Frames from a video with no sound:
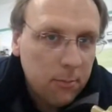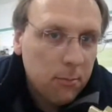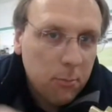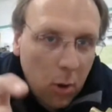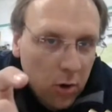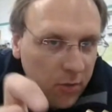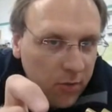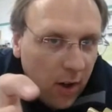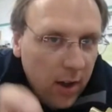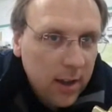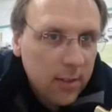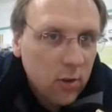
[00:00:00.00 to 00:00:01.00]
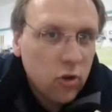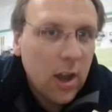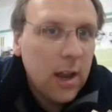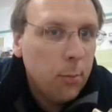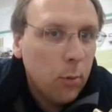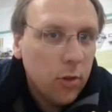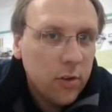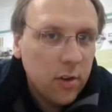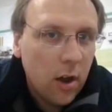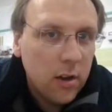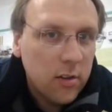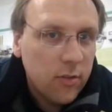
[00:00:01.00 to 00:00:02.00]
modifying the shape or the
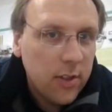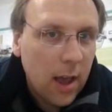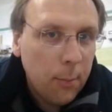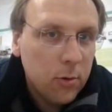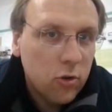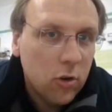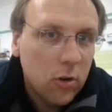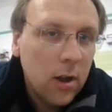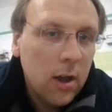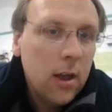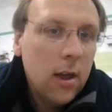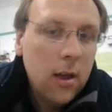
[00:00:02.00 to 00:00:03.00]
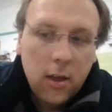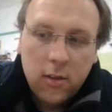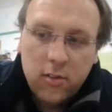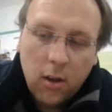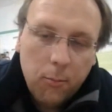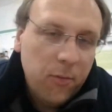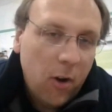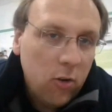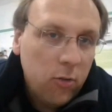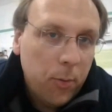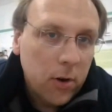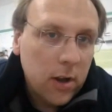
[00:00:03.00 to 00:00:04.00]
size of the aperture, some
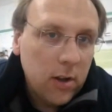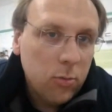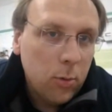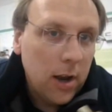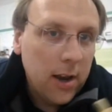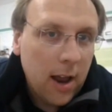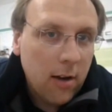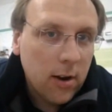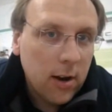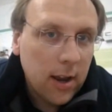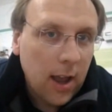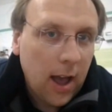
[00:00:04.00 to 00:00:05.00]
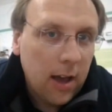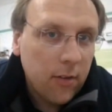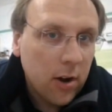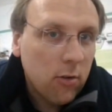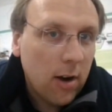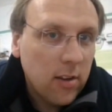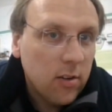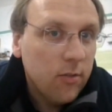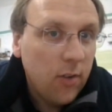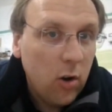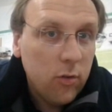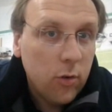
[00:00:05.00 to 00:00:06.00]
valve bodies will inherently have a greater
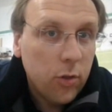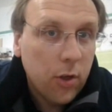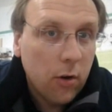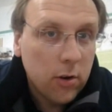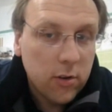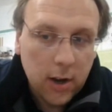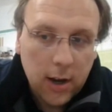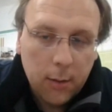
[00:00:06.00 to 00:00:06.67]
valve authority.